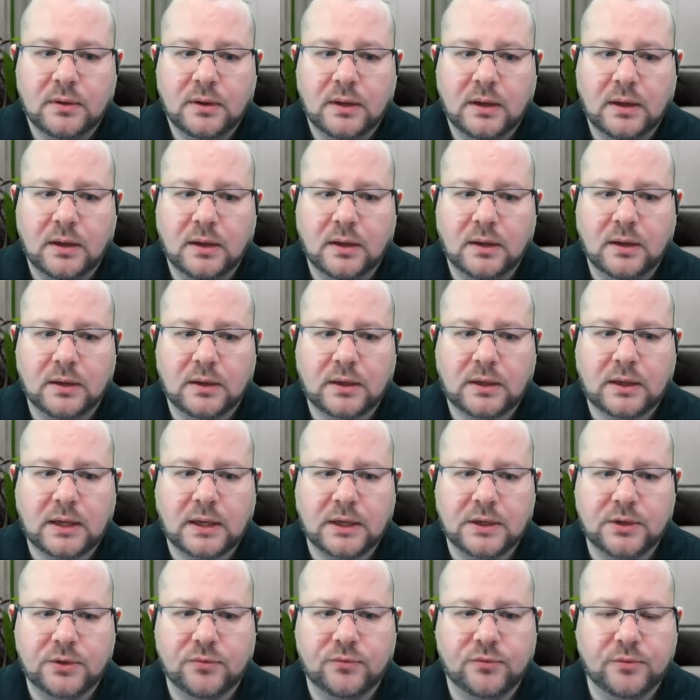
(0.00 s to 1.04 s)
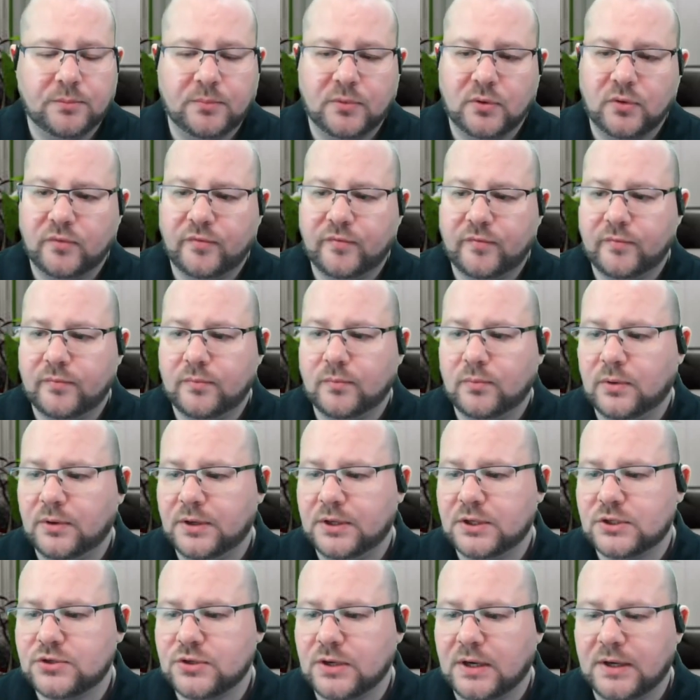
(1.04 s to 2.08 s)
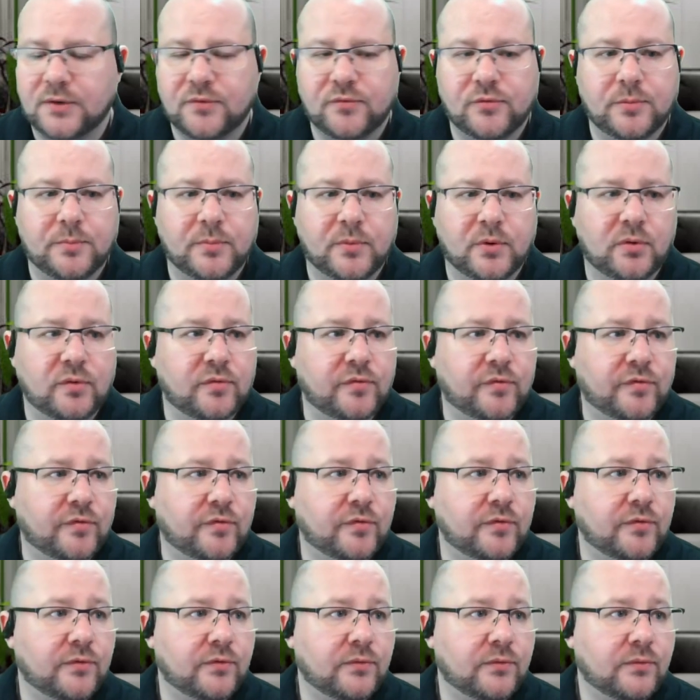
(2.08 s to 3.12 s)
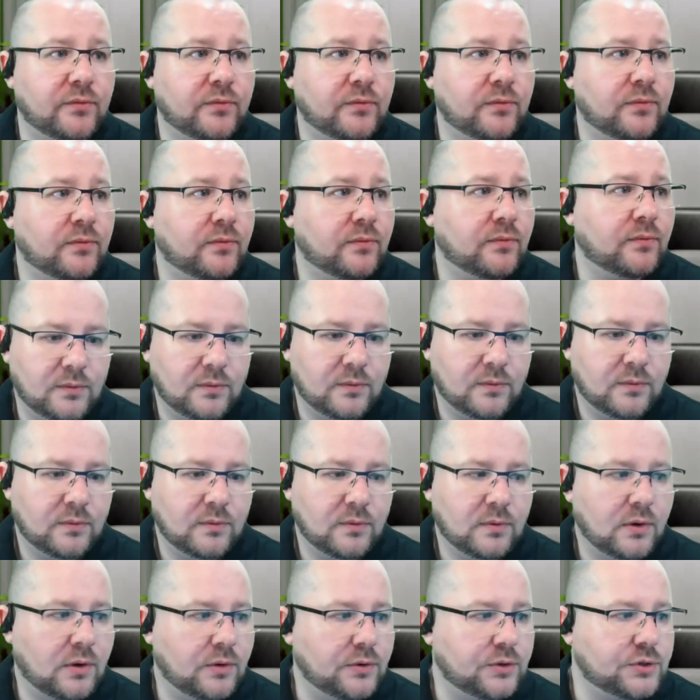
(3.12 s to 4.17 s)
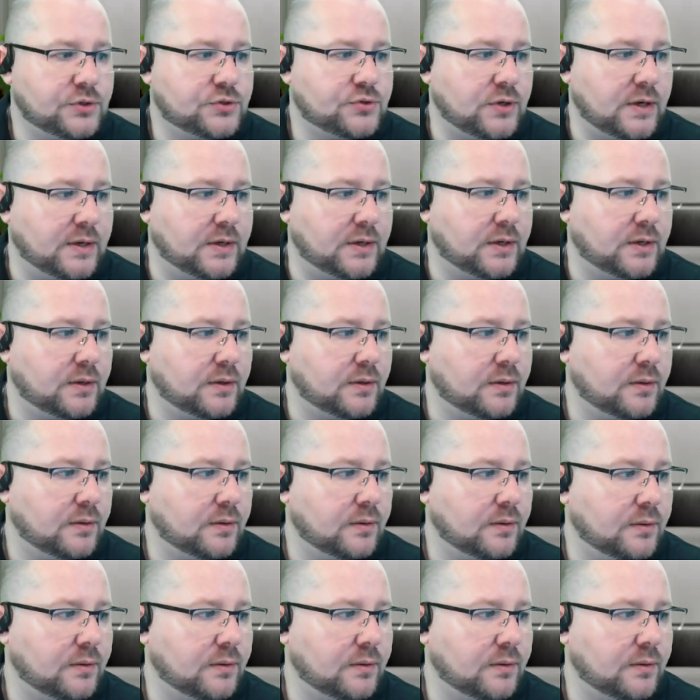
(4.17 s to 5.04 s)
Uh, can you remove? What are you trying to remove? Are you trying to?